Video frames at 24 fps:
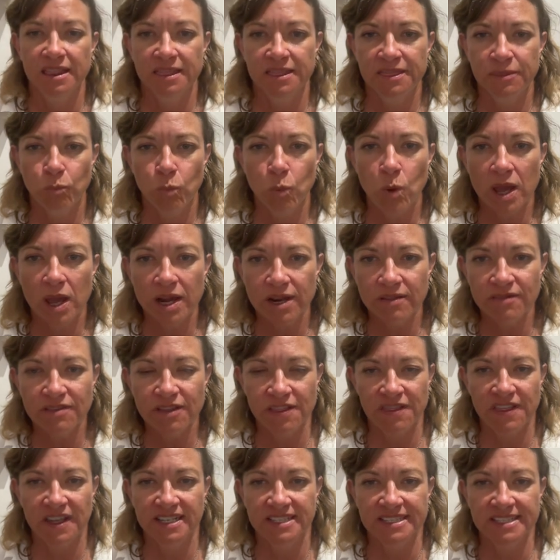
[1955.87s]
One of the
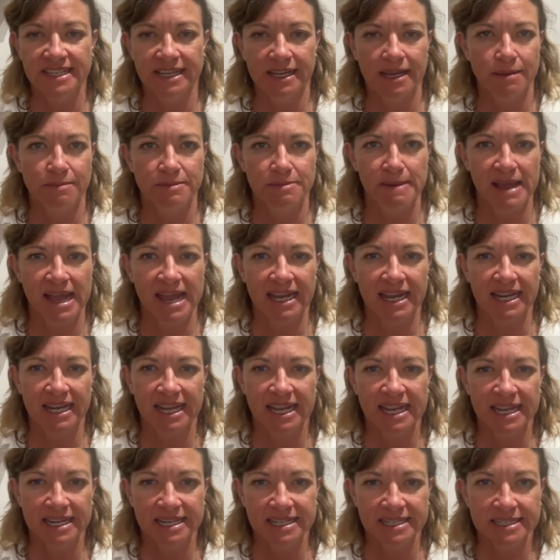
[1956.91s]
things that comes back
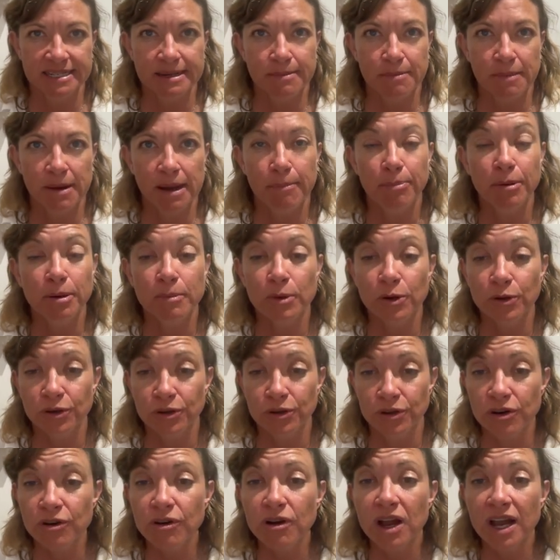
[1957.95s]
in some upper motor
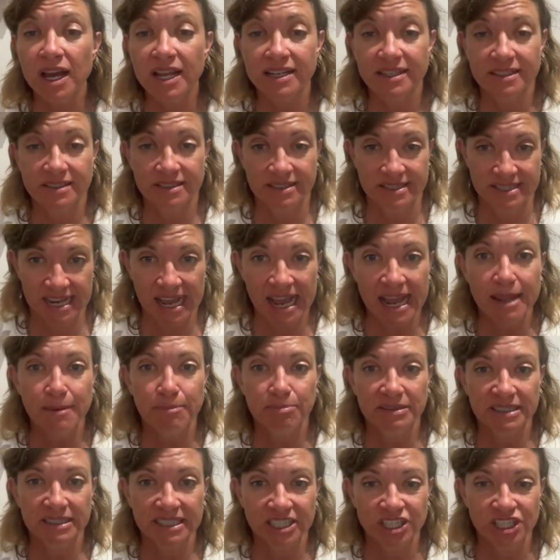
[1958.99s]
neuron
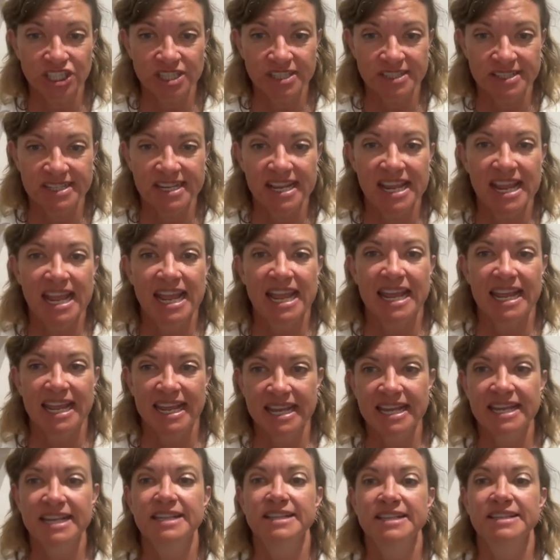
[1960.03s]
type lesions
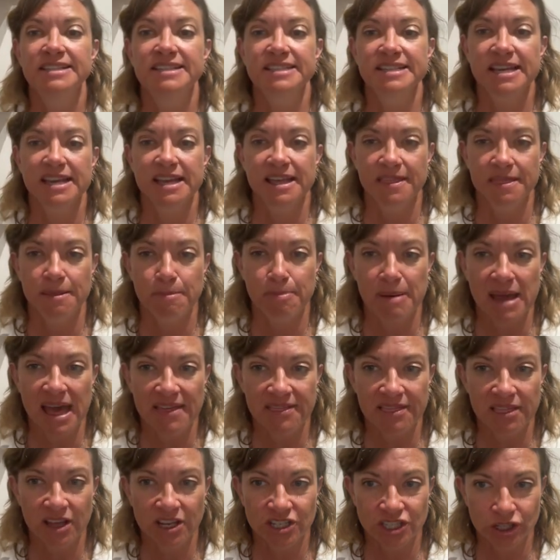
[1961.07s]
is the
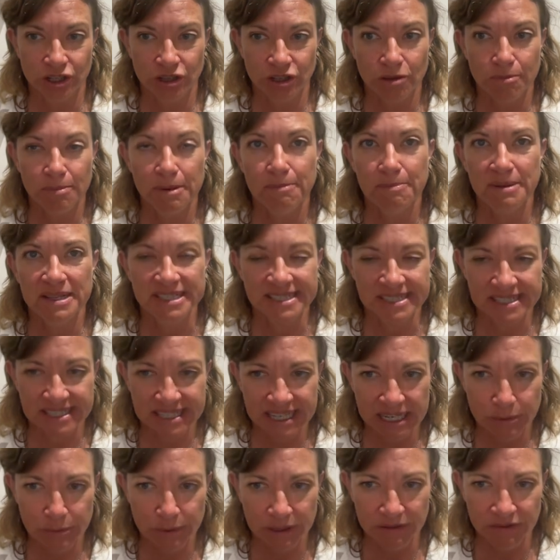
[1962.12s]
pathological
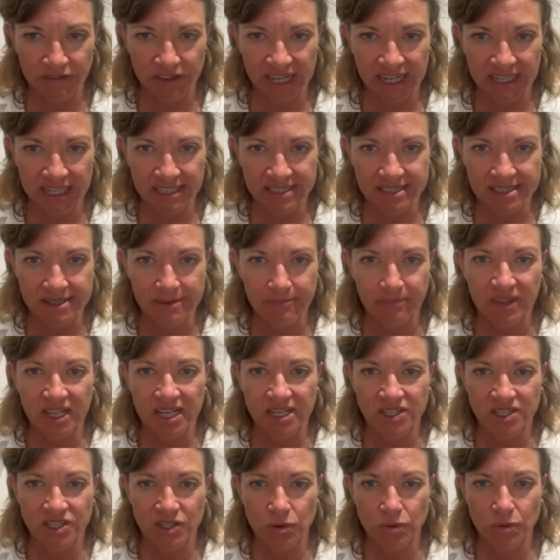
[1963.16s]
Babinski reflex.
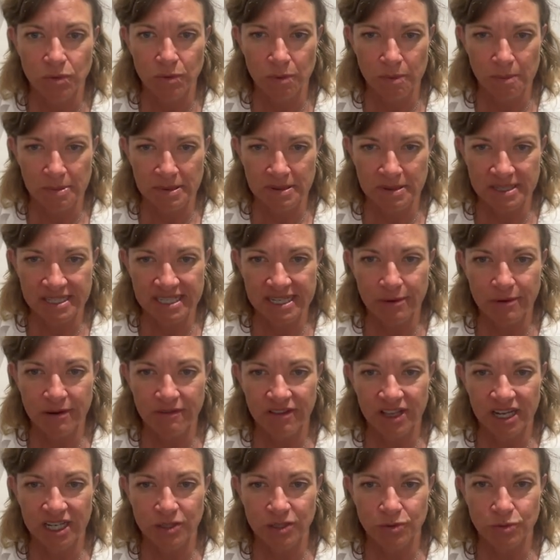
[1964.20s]
So the Babinski
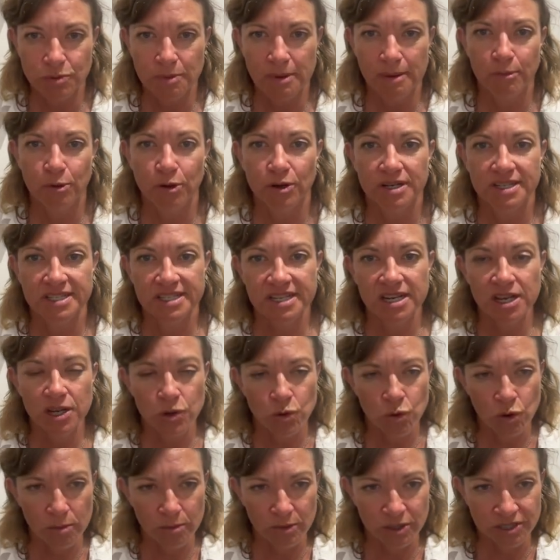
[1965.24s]
reflex, remember, is
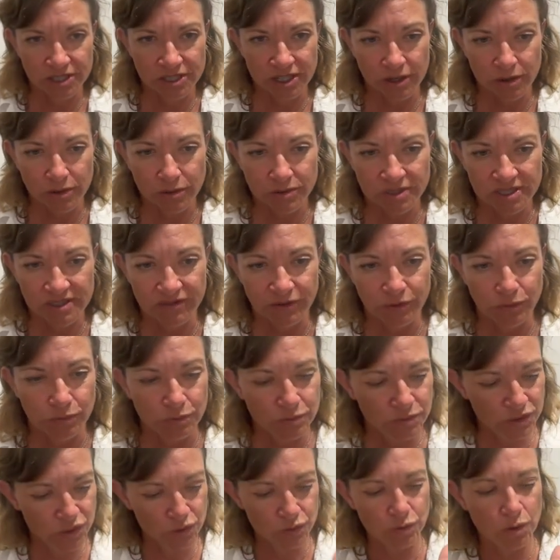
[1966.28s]
normal toes. If you
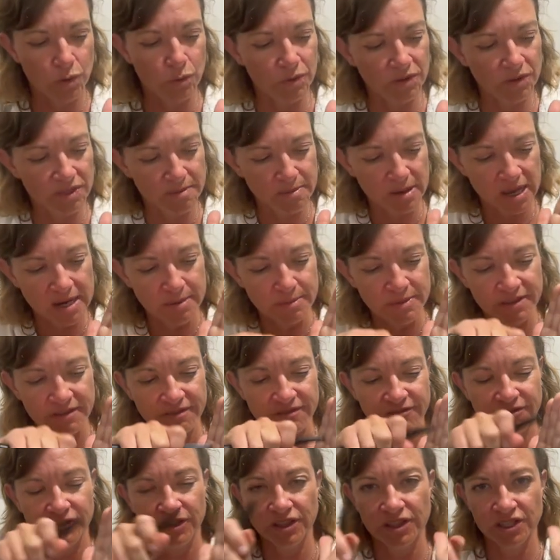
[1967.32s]
stroke the bottom of the
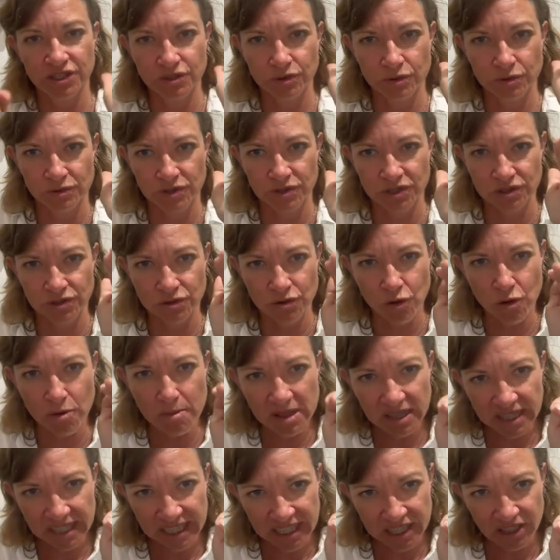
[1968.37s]
foot, the toes
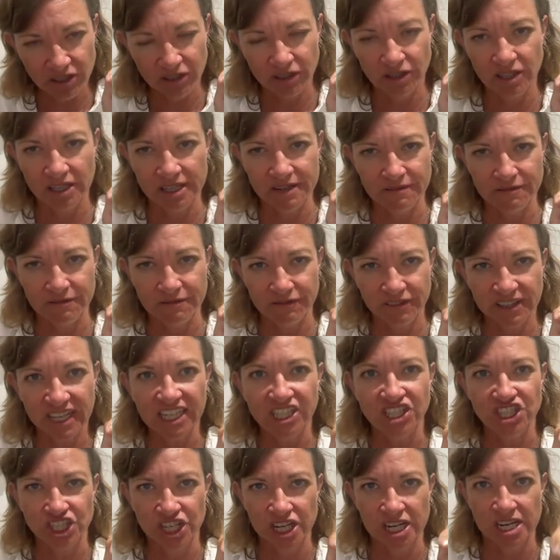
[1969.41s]
normally curl in
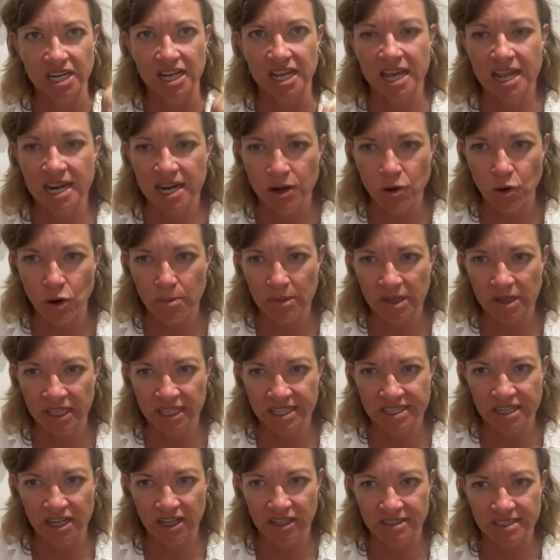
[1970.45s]
flexion in a normal
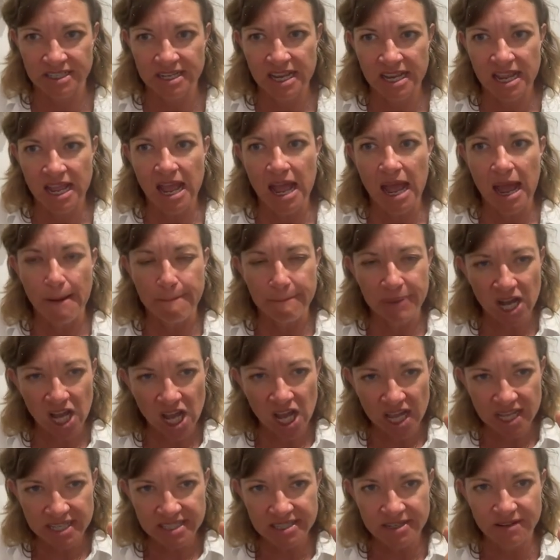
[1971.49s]
adult. A
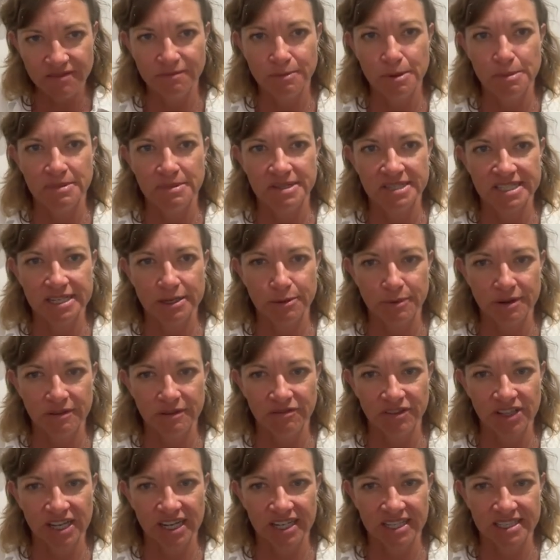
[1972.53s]
positive Babinski
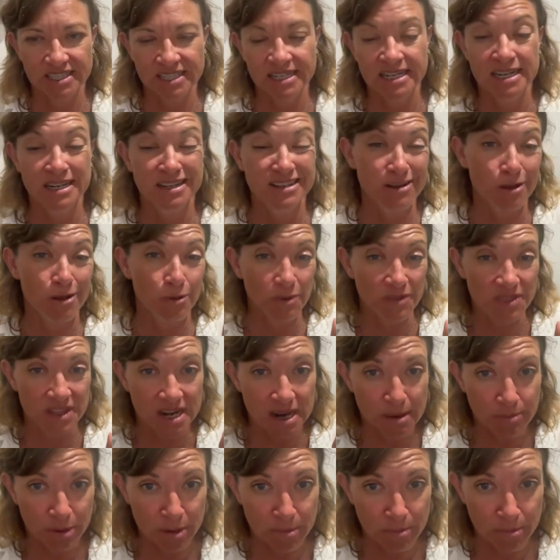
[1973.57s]
reflex in an adult with an
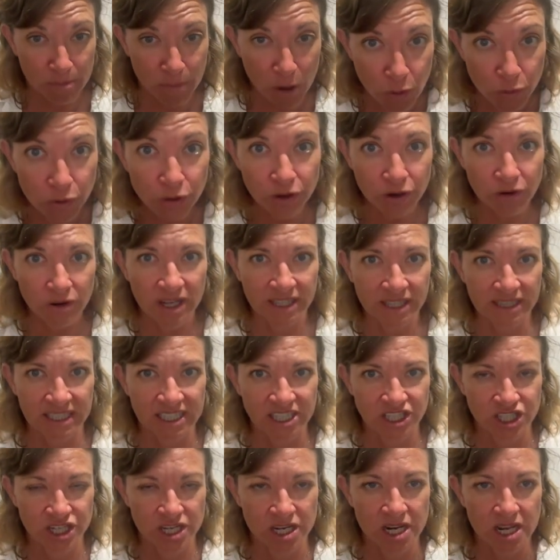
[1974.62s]
upper motor neuron
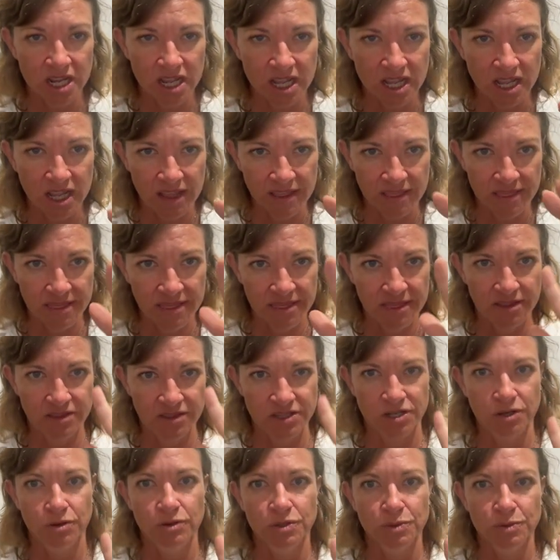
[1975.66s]
lesion, the
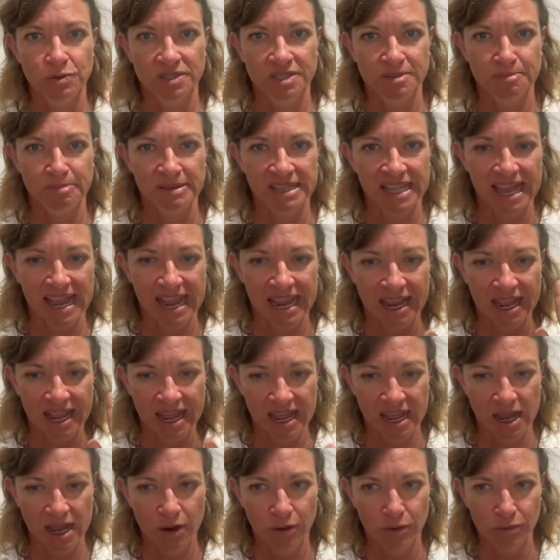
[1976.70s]
toes will splay
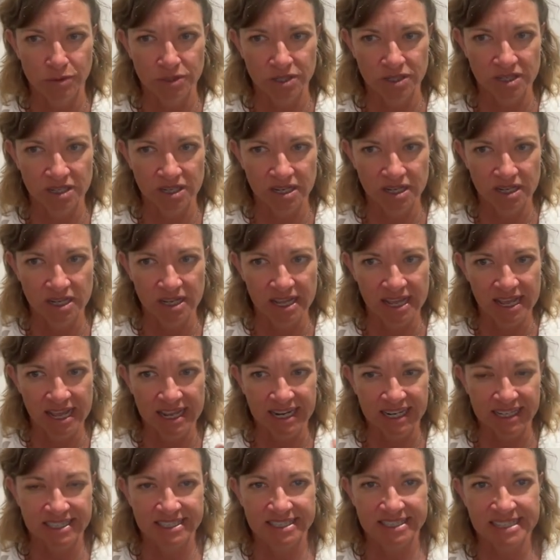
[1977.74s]
out and
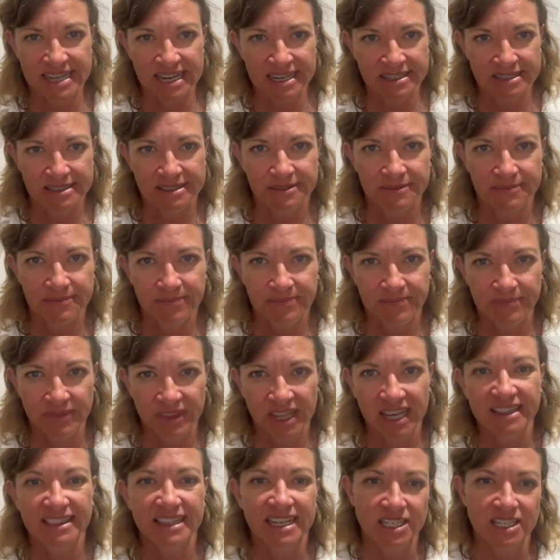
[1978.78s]
extend like they